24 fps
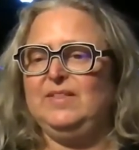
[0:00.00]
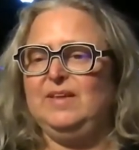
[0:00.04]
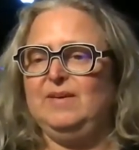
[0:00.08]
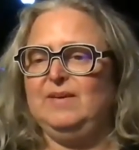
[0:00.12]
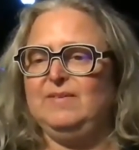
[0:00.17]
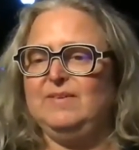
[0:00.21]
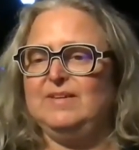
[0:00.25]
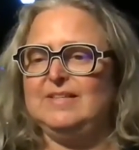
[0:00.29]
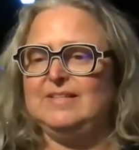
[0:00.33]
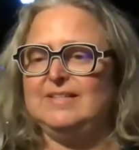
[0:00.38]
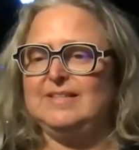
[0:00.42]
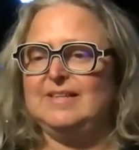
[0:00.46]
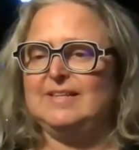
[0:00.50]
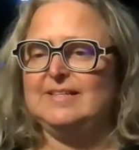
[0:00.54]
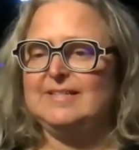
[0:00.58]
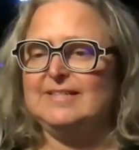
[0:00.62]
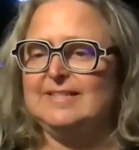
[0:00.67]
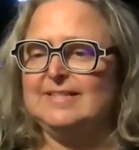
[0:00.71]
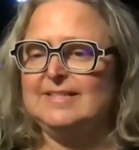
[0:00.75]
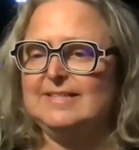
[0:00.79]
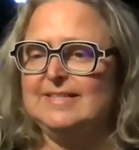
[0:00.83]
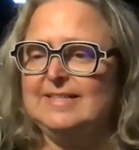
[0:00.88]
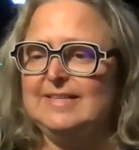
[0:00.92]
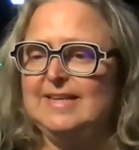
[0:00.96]
There is a
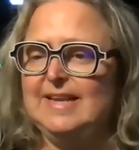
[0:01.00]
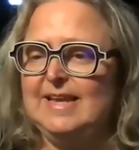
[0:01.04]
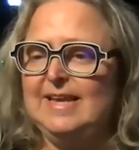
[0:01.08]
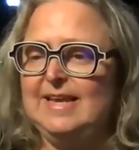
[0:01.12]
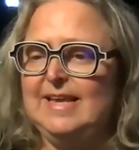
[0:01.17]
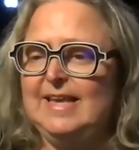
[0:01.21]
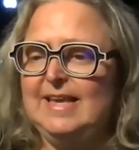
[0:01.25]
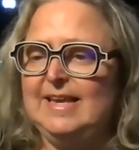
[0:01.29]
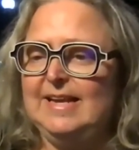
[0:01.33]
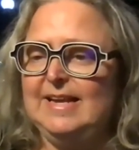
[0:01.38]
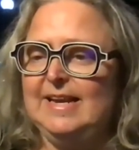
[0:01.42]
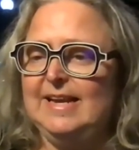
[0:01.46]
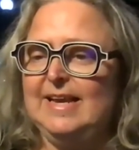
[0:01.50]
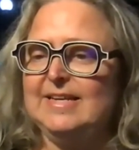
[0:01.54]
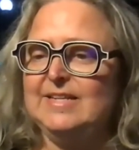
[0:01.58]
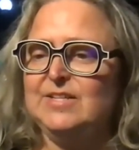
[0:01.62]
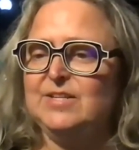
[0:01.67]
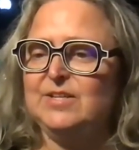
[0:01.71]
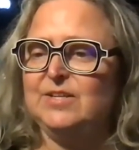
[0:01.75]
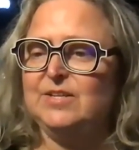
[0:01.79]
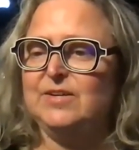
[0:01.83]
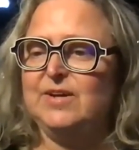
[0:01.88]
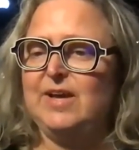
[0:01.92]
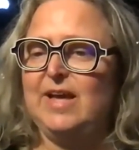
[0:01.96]
sneaky link
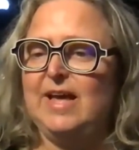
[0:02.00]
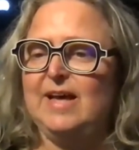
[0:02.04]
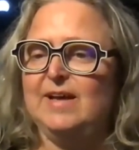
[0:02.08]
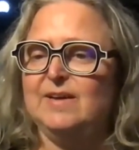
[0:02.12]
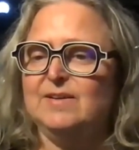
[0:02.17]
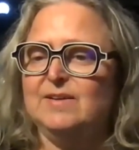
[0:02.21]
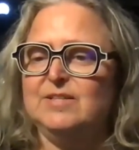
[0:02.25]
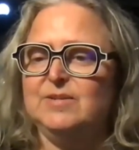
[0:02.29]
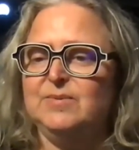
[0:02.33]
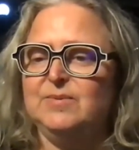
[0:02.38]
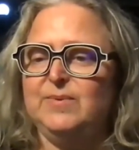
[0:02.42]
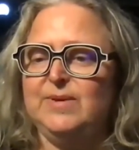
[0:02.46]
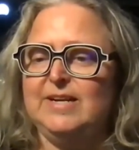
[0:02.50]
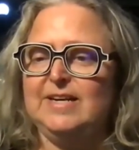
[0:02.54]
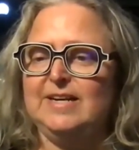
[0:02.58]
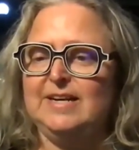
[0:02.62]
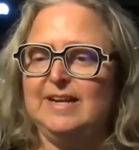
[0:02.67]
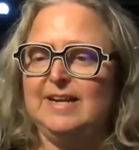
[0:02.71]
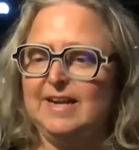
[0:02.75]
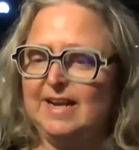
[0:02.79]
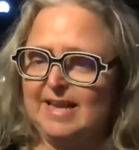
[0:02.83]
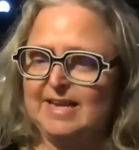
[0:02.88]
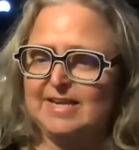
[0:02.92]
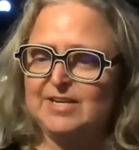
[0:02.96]
to how to win an
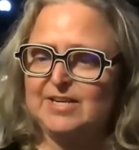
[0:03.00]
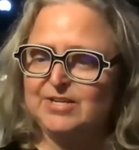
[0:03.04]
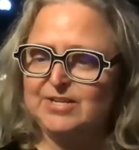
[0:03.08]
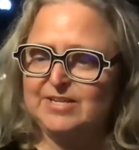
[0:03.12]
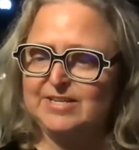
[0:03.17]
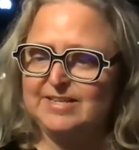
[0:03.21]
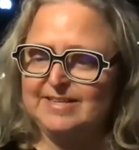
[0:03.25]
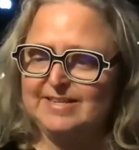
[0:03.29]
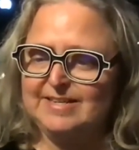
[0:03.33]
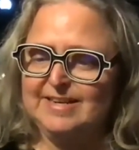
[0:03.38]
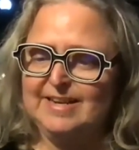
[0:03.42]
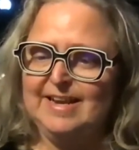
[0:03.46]
election.